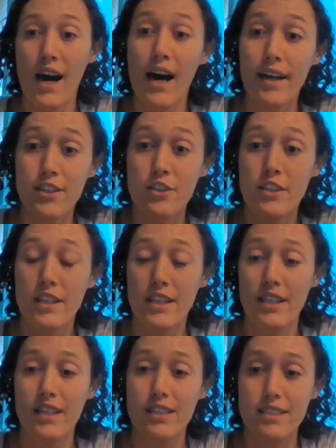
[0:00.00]
I couldn't
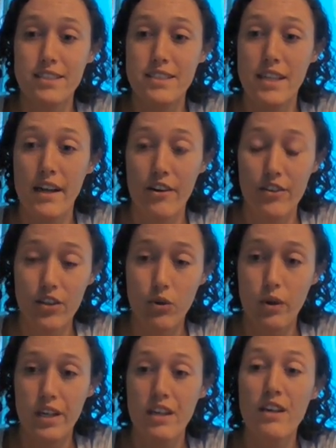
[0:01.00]
get it to stay on the
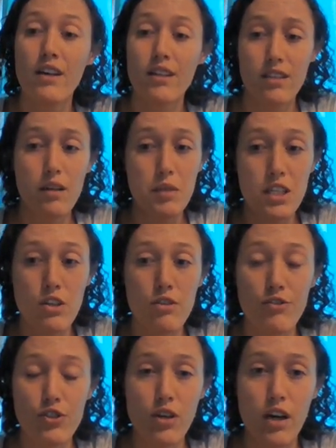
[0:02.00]
coin. Let me know if
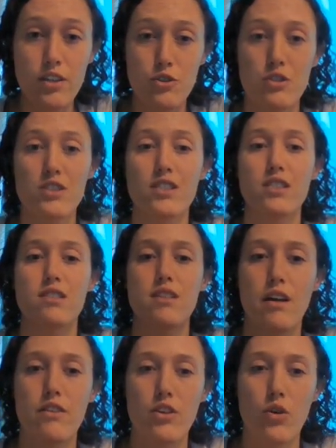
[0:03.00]
you got yours to stay
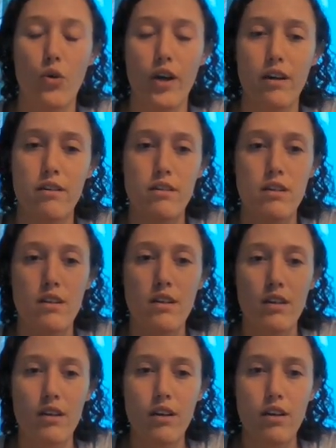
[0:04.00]
on the coin.
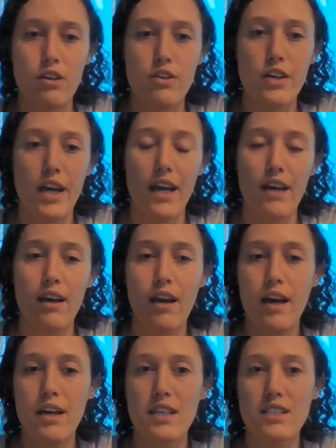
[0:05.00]
Okay,
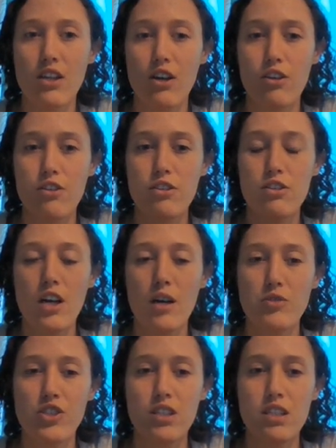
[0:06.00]
and our third
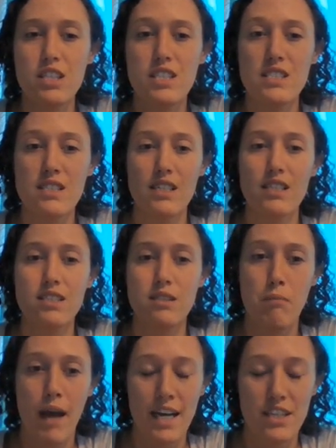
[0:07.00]
option is it's
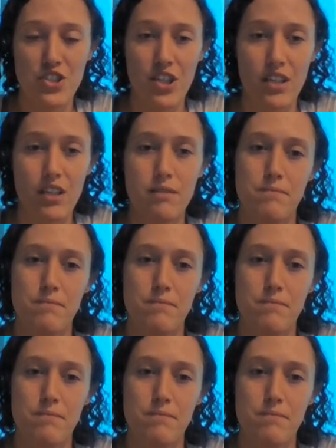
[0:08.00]
magic.